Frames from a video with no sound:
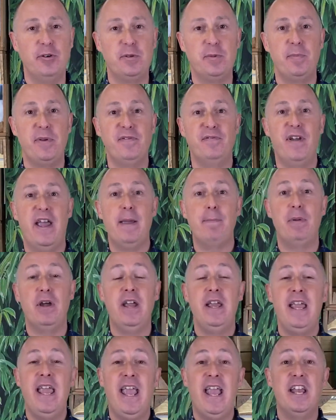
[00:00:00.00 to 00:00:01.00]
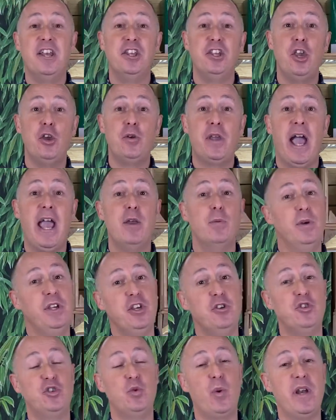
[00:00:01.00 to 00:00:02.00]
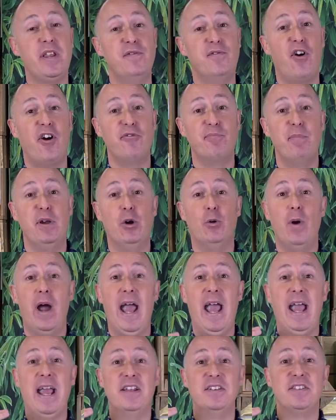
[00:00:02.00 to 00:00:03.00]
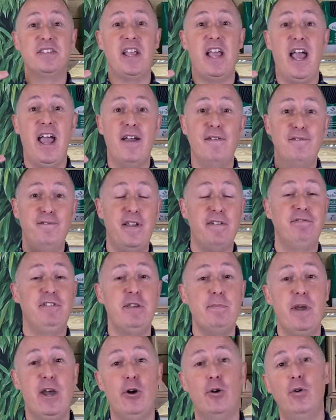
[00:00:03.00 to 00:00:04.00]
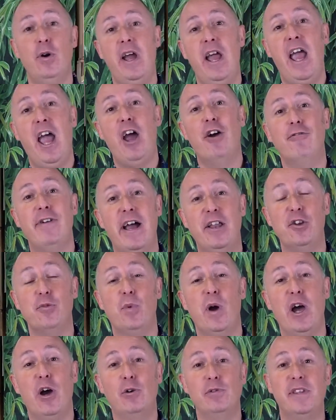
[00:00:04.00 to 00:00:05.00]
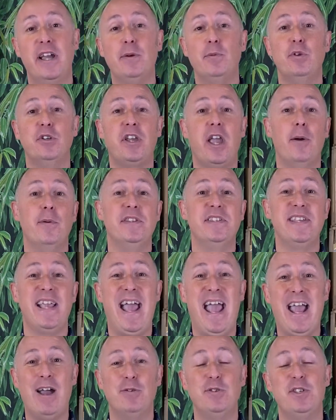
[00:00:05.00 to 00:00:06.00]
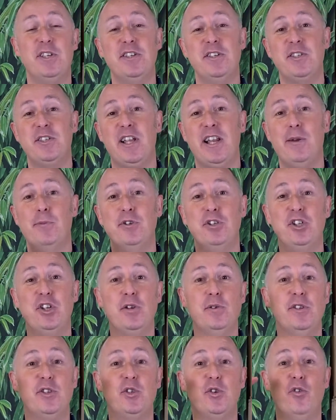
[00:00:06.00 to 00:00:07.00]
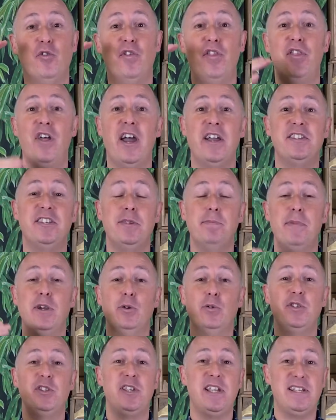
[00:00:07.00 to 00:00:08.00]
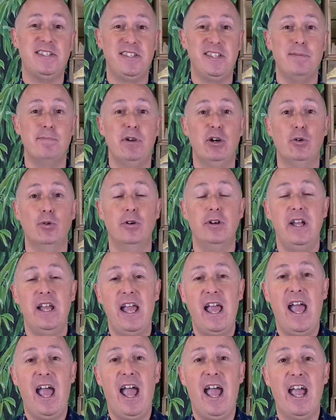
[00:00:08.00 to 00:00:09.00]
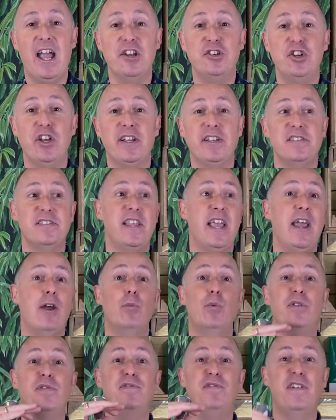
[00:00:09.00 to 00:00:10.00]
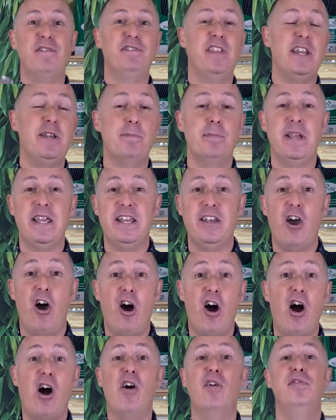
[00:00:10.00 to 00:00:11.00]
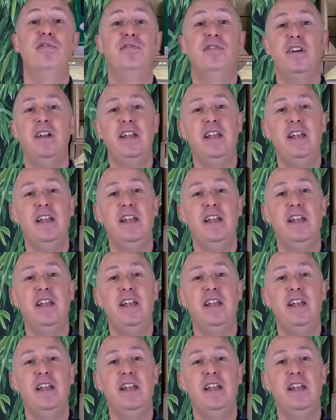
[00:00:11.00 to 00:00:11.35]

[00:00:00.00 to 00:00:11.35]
to be fair, but in the UK we use 25ml and 50ml. Around the world they would go into ounces, so they would use sort of 30ml, 60ml jiggers there, with 15 being half.